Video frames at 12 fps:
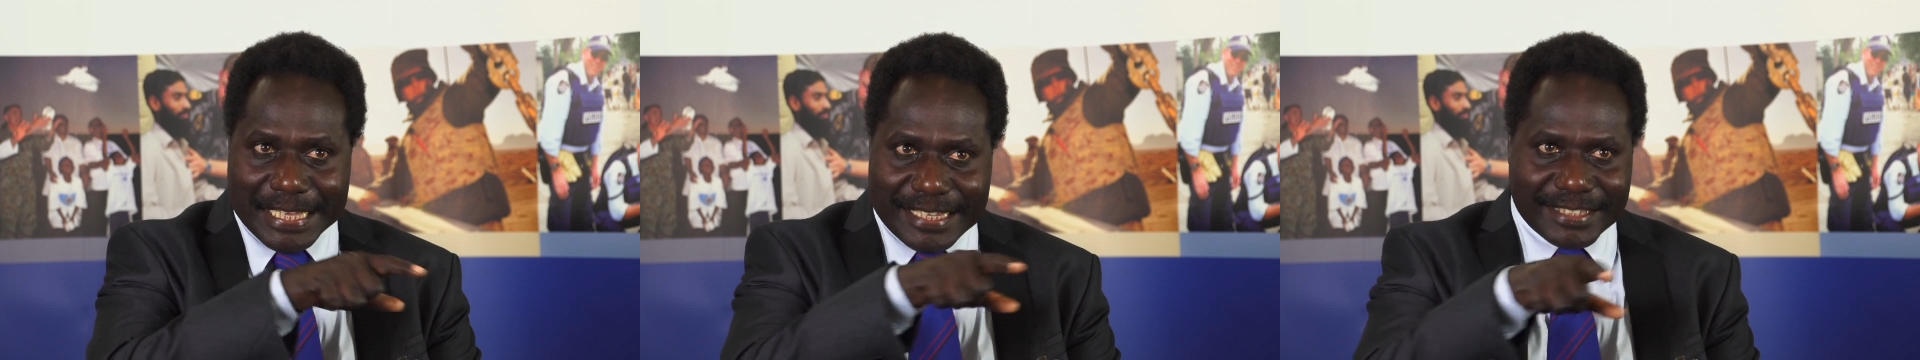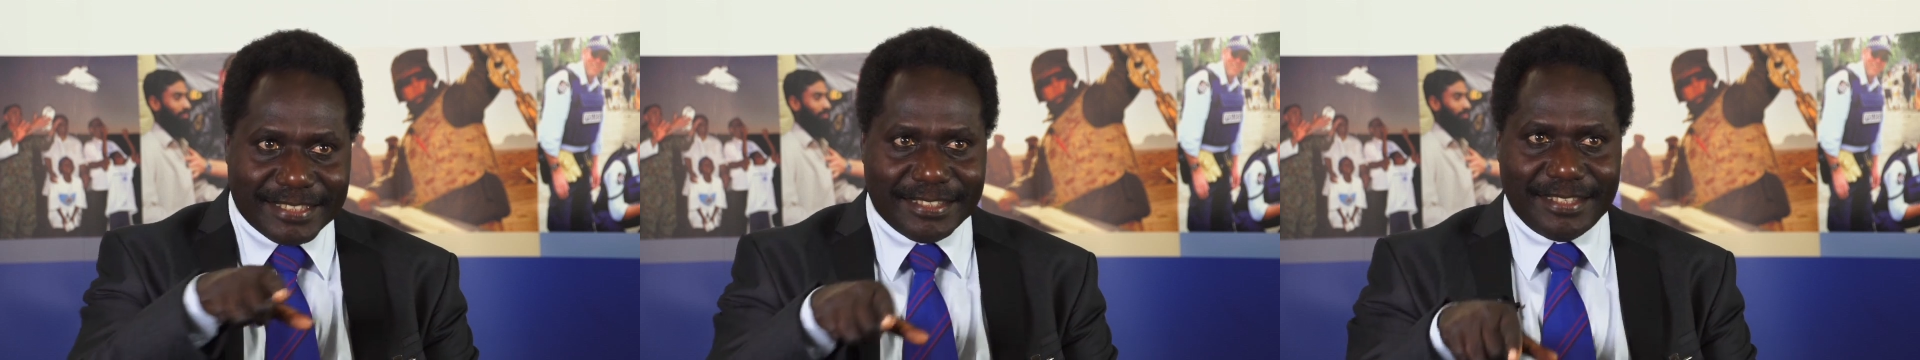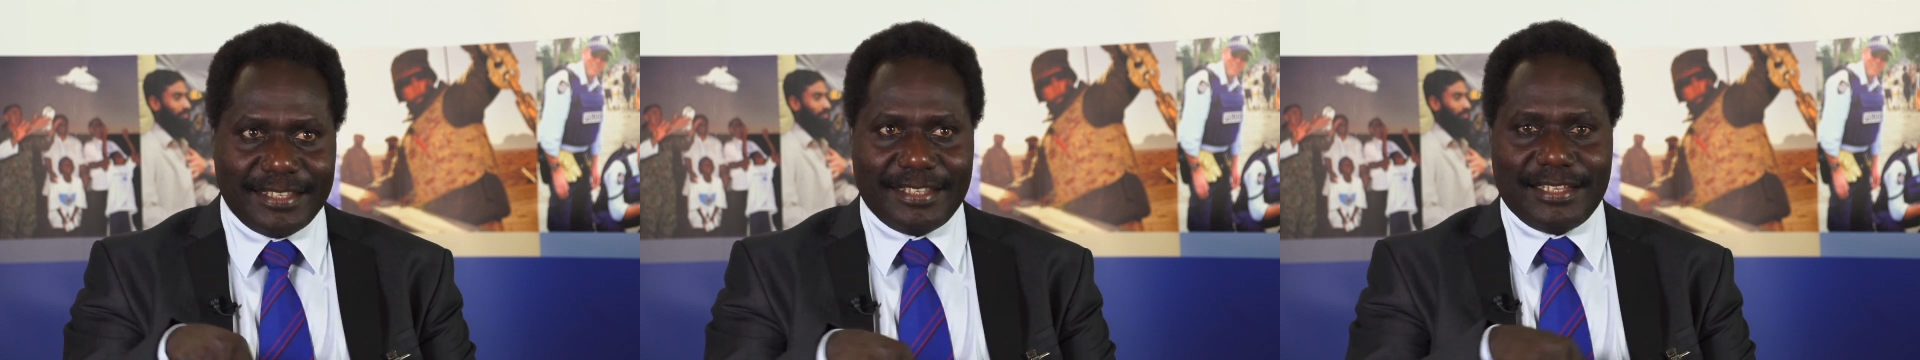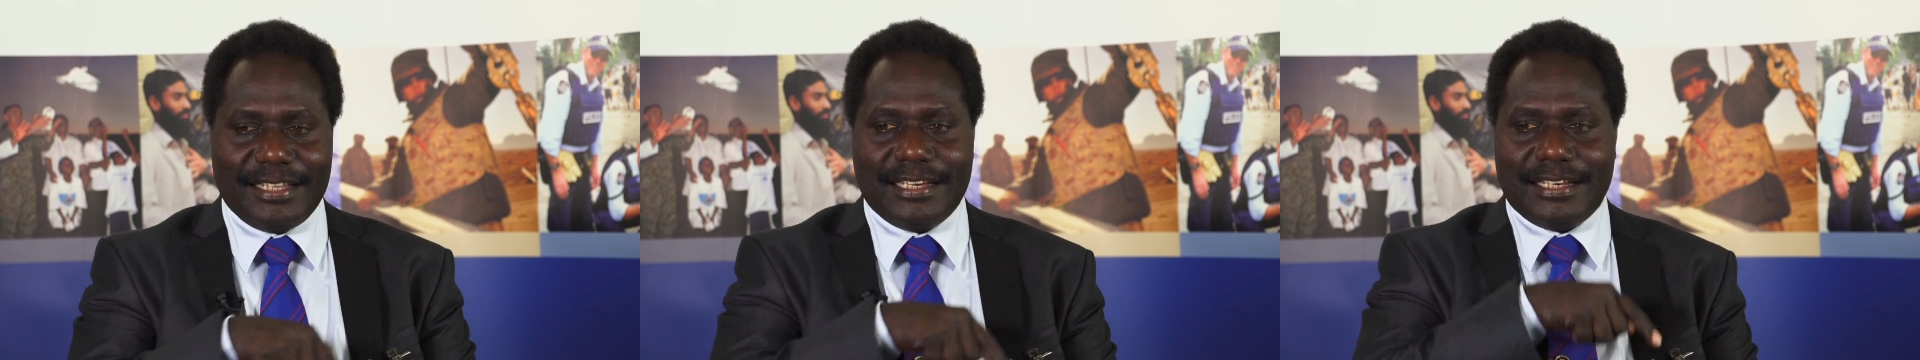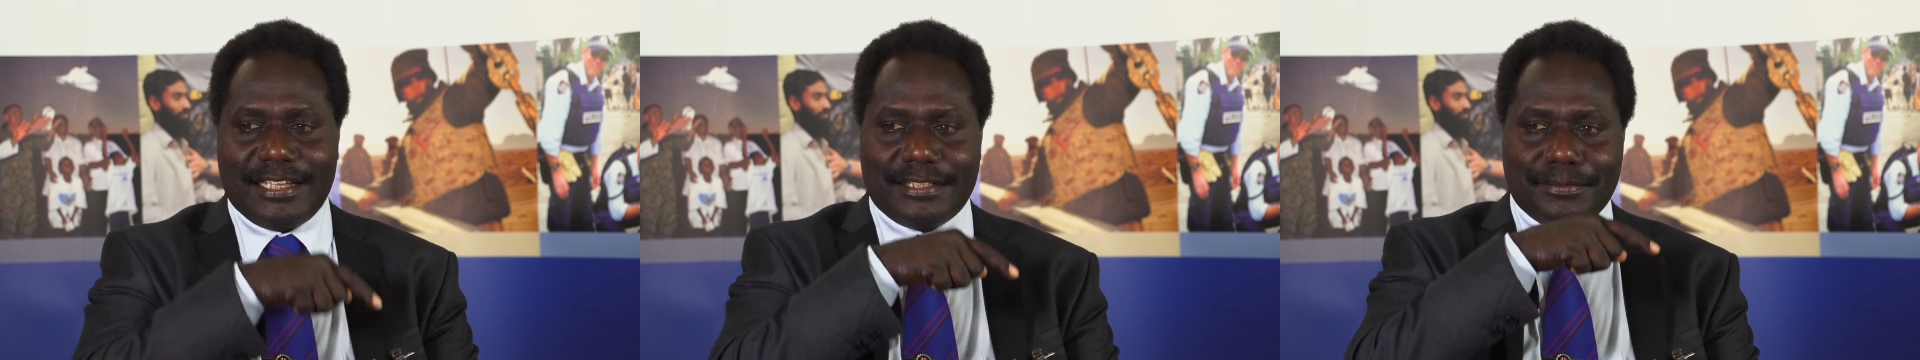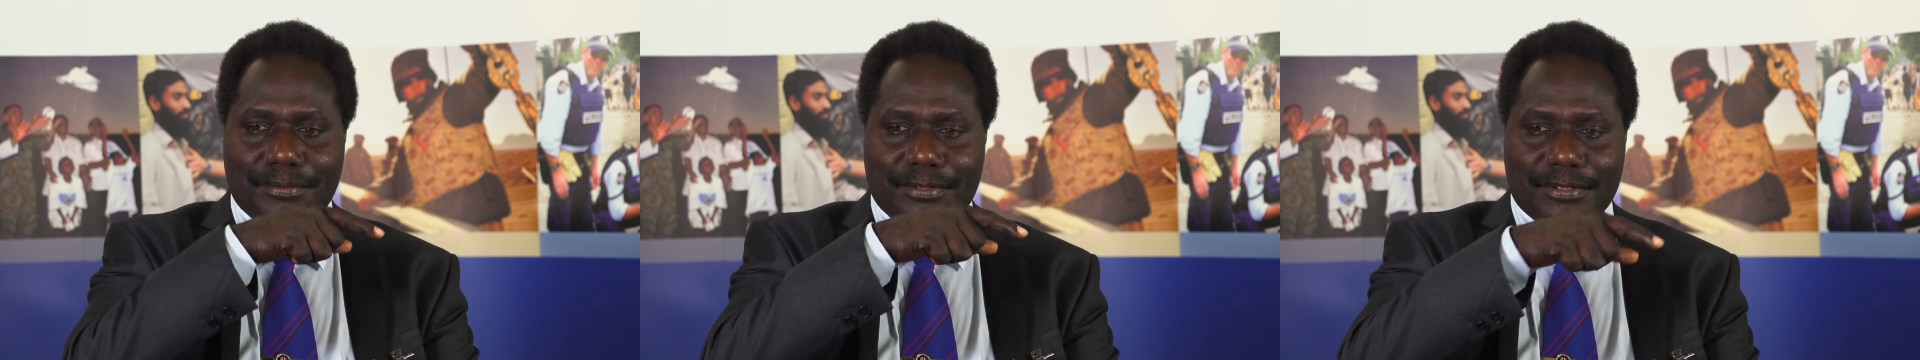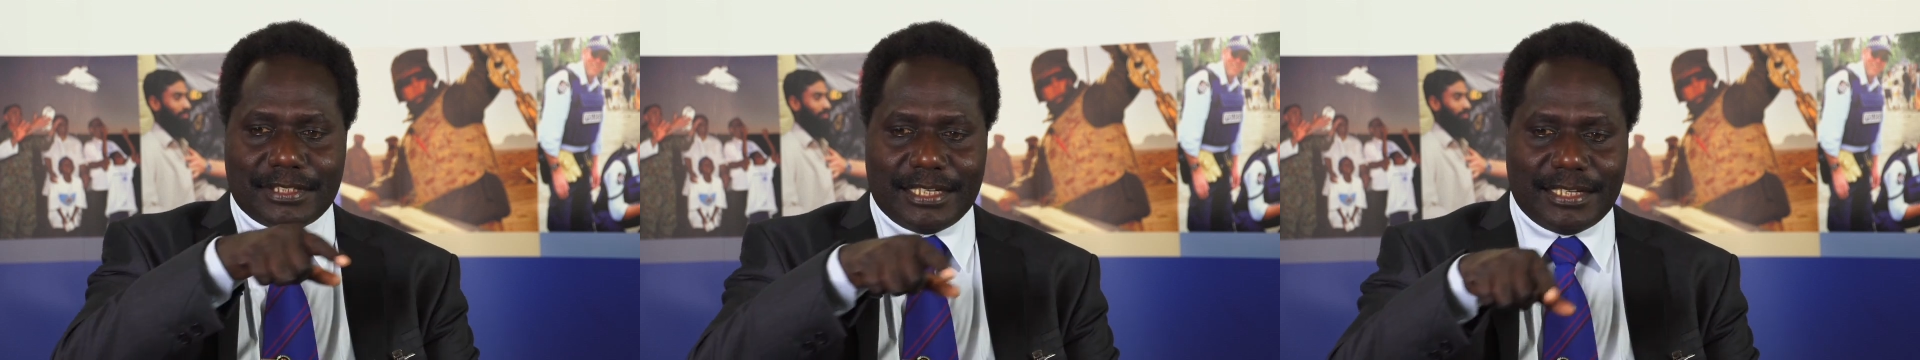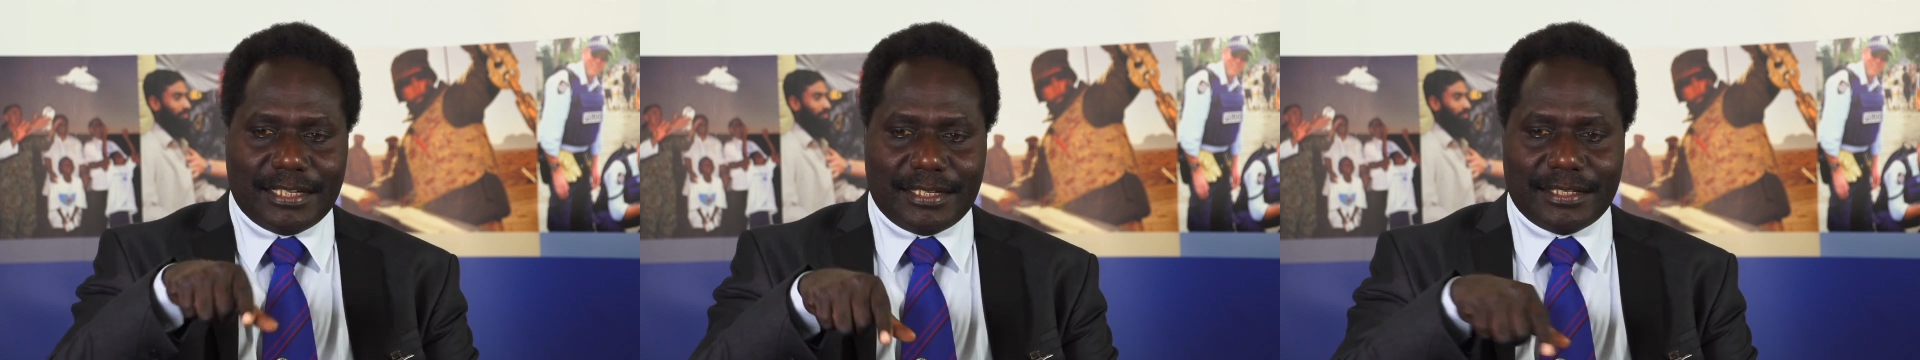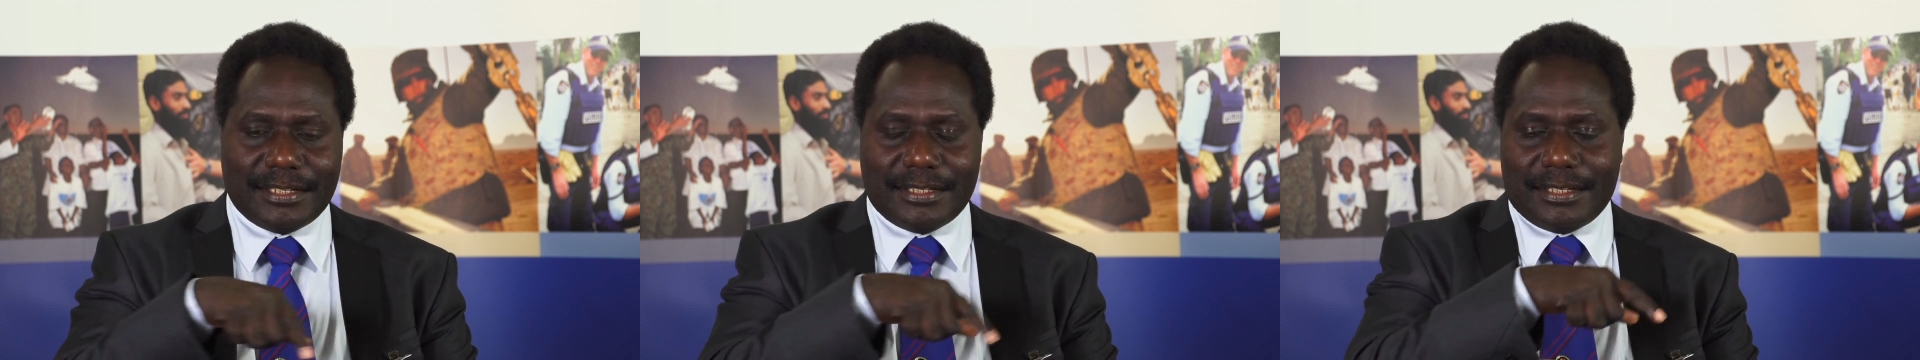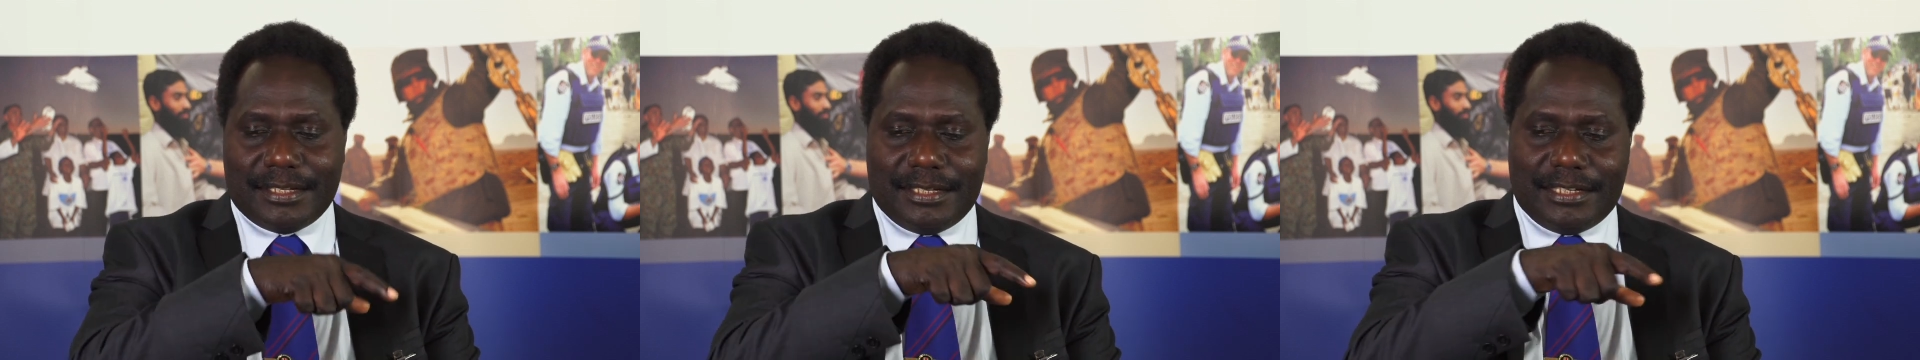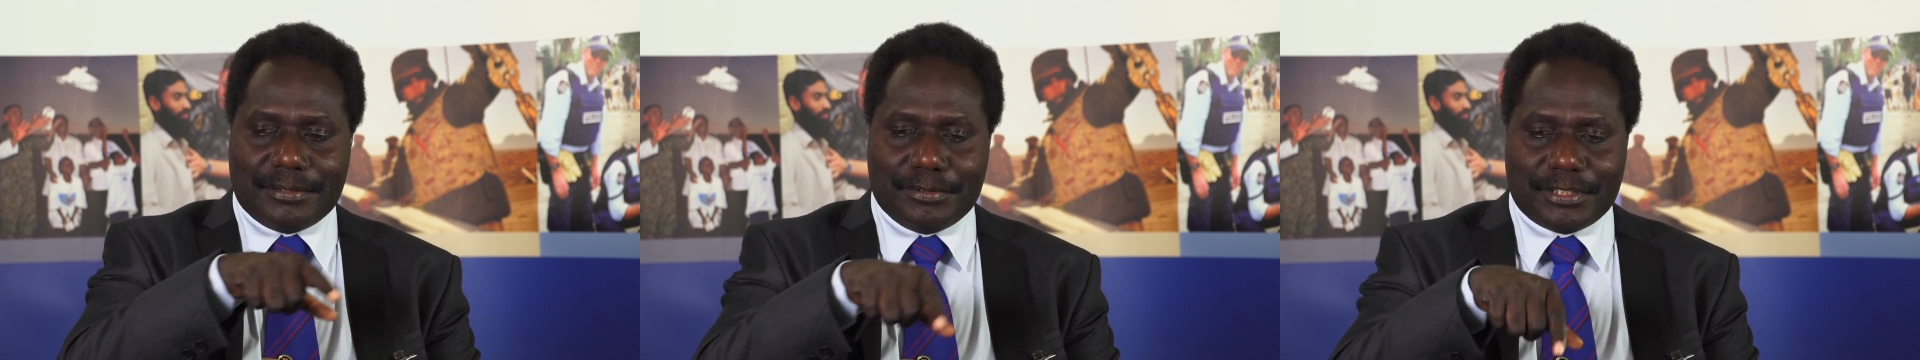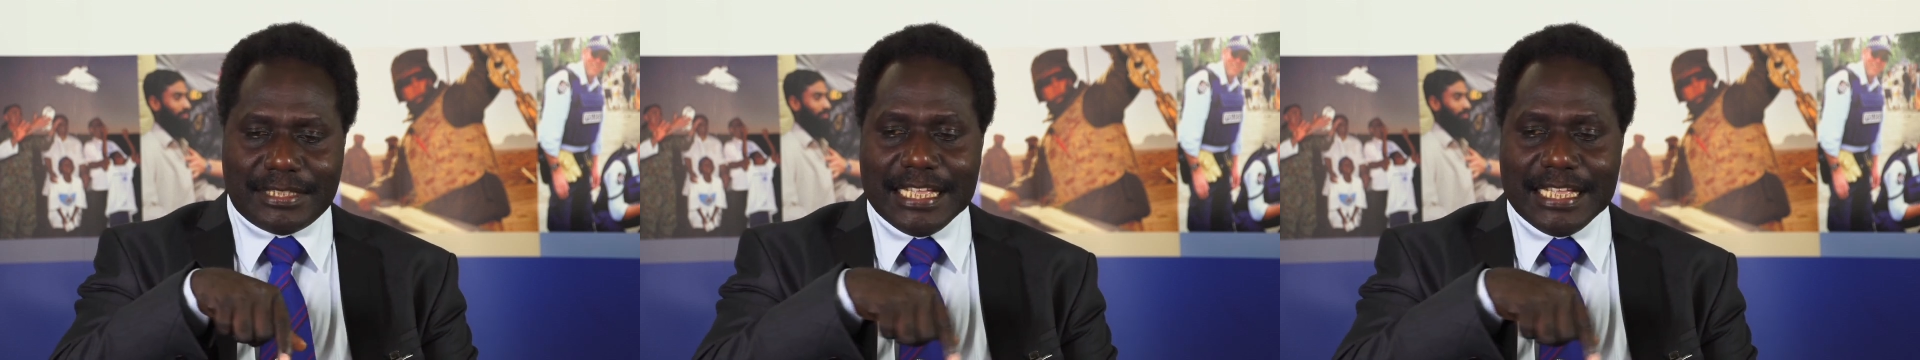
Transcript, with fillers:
Speaker 1: peace, and that was uh, that was